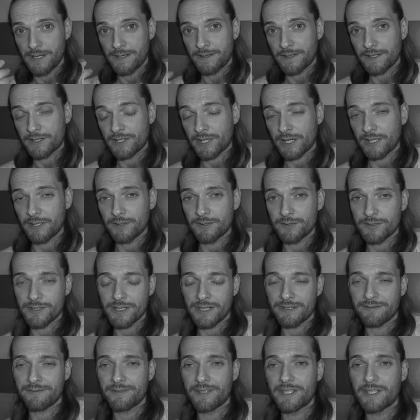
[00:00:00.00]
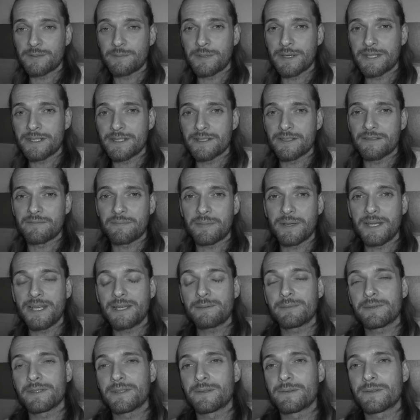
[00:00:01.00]
the child doesn't have these pieces of
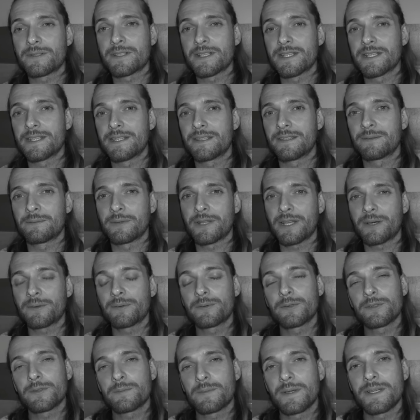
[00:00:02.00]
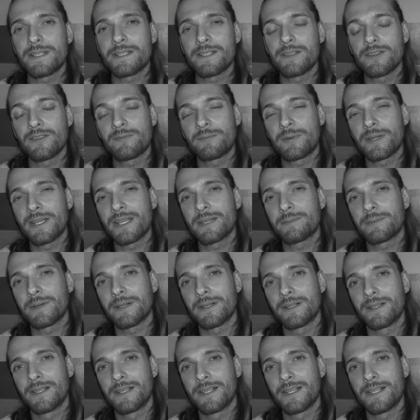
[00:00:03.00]
paper, you see, and without those pieces of paper,
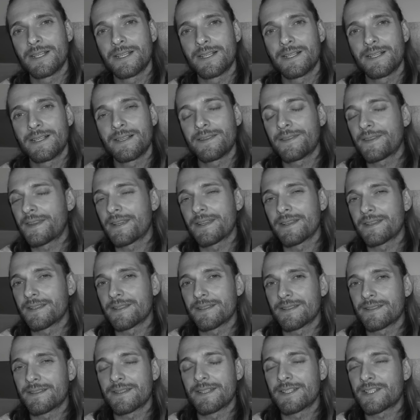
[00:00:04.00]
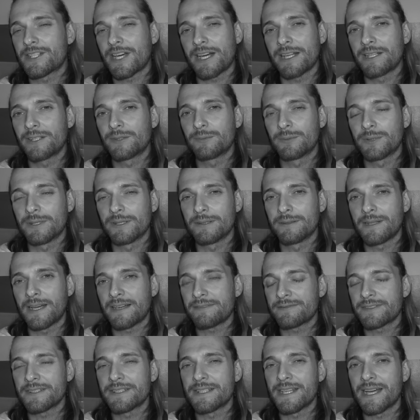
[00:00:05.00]
the child will
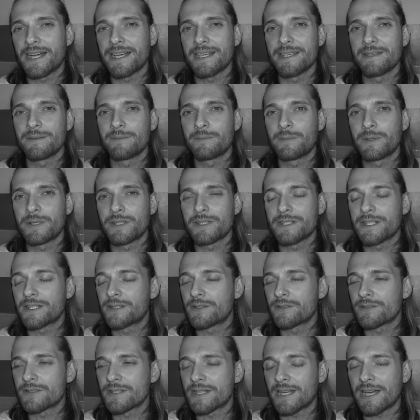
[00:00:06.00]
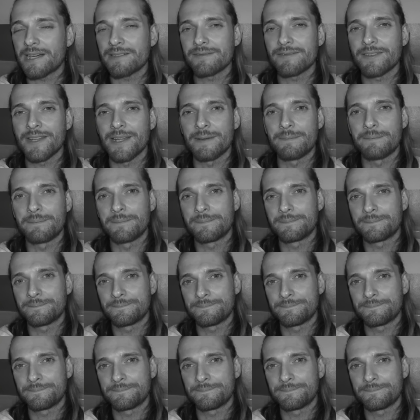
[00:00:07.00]
have to die because it doesn't have them.